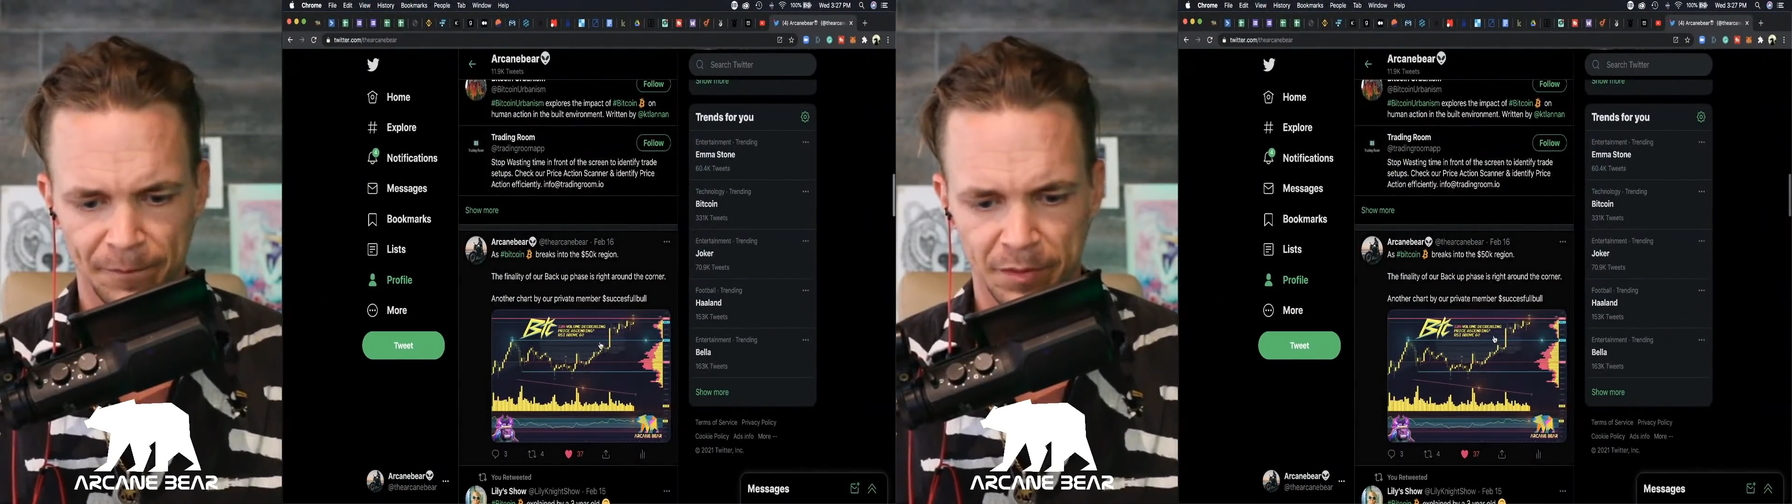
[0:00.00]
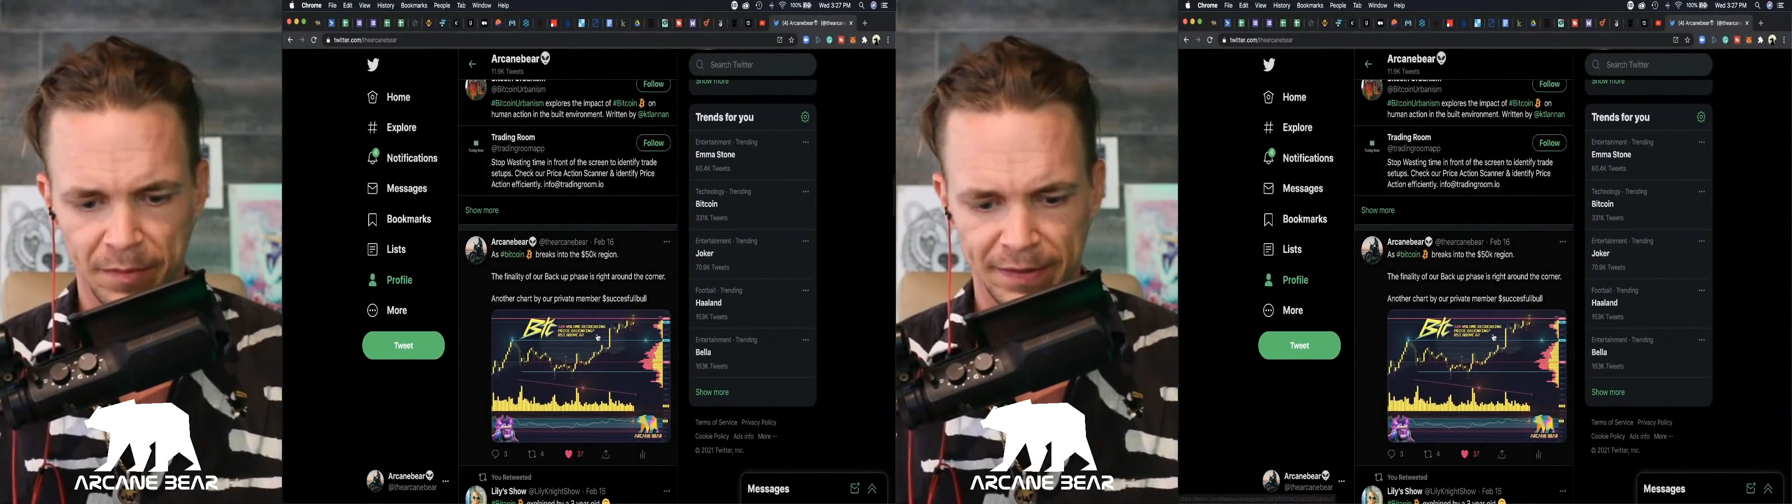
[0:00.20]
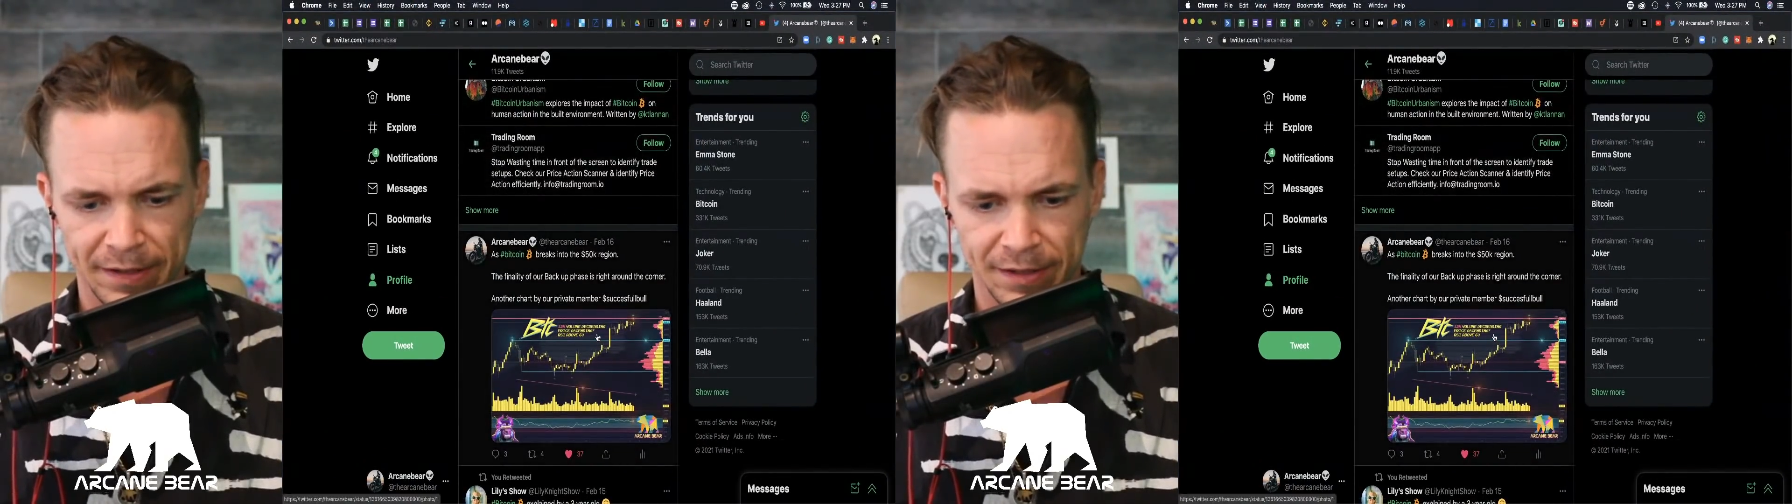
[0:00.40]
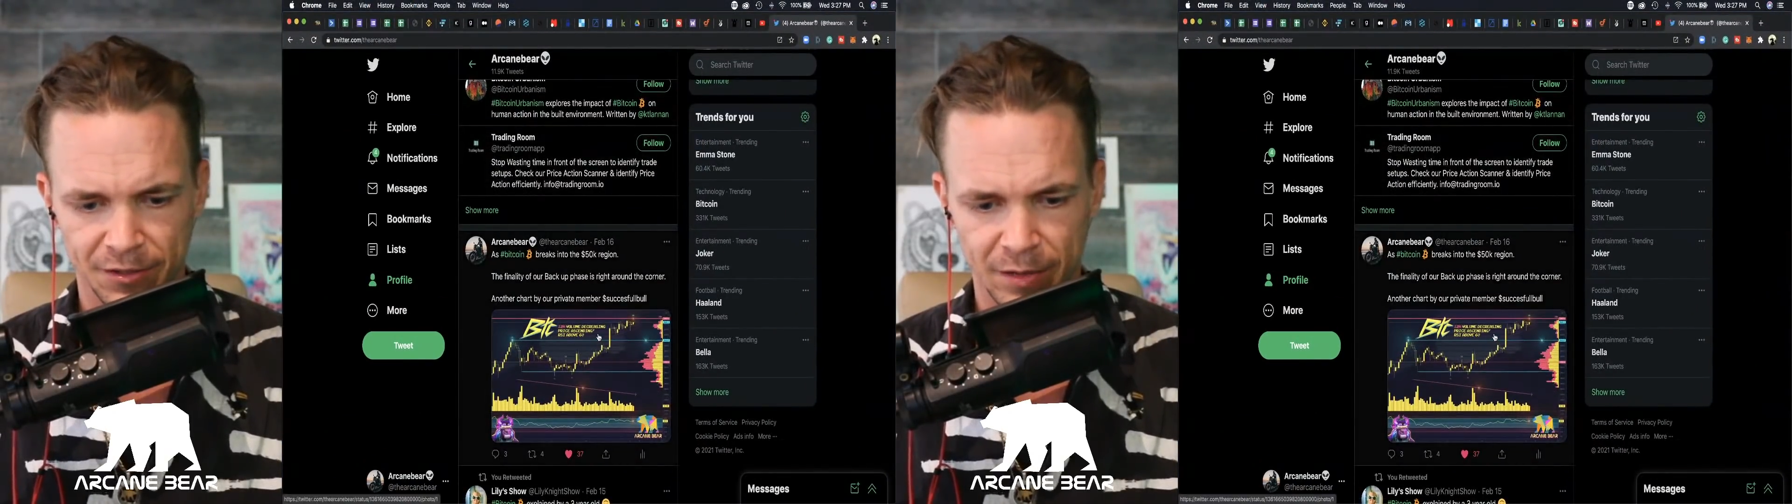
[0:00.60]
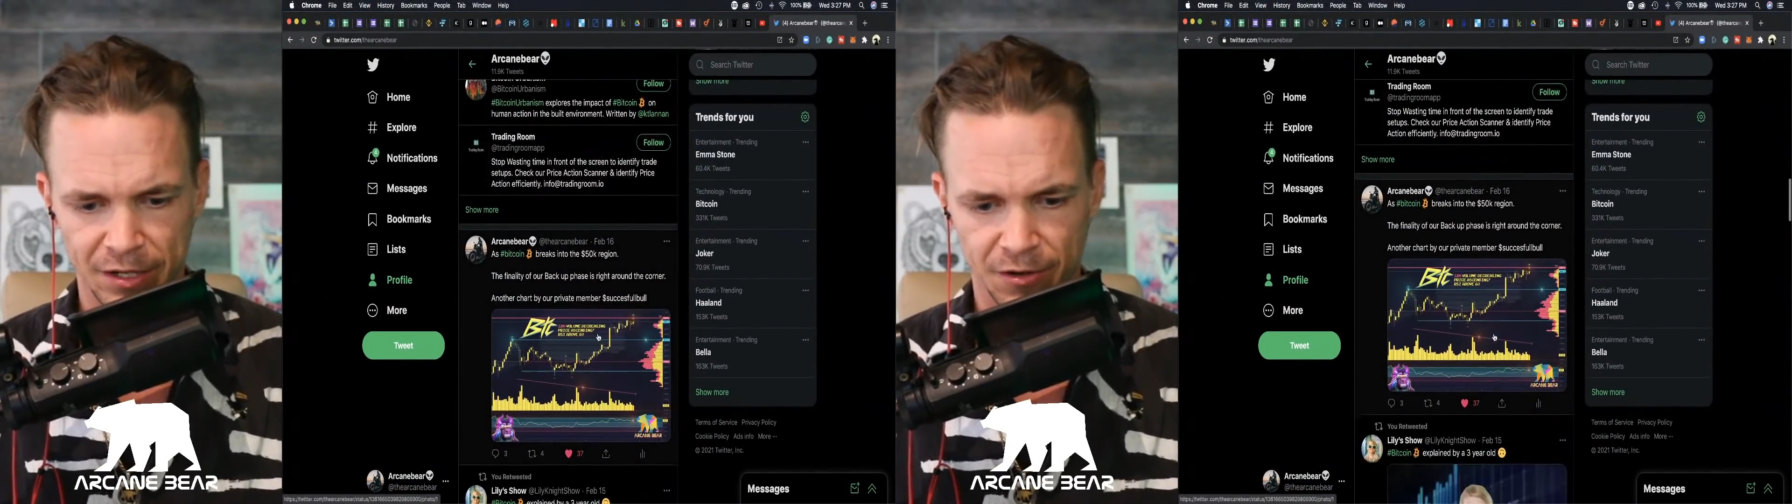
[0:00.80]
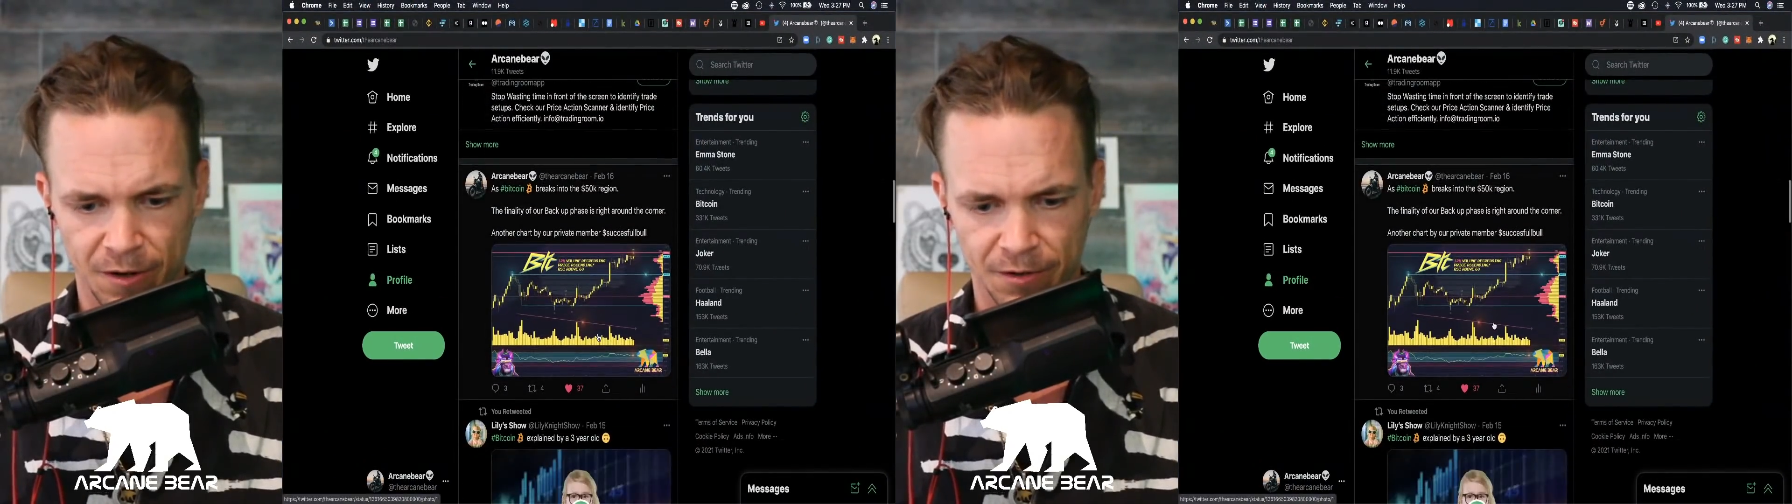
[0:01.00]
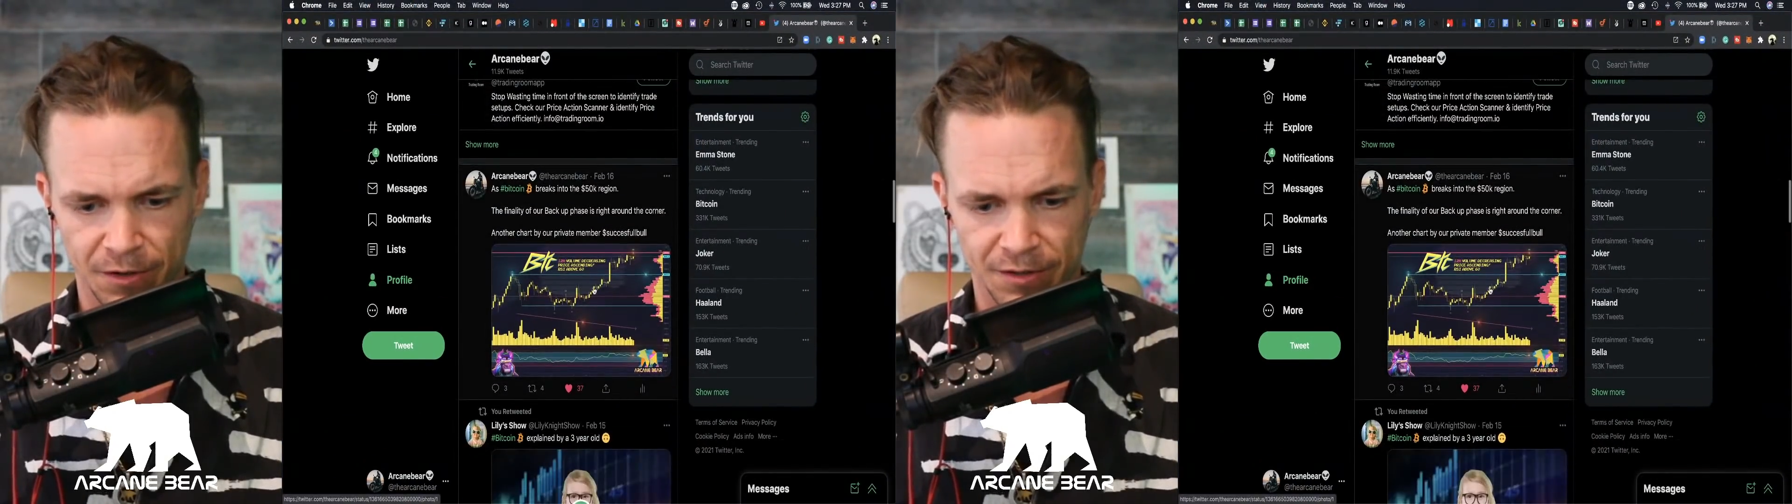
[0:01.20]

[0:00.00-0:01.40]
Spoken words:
made these sweet charts for us.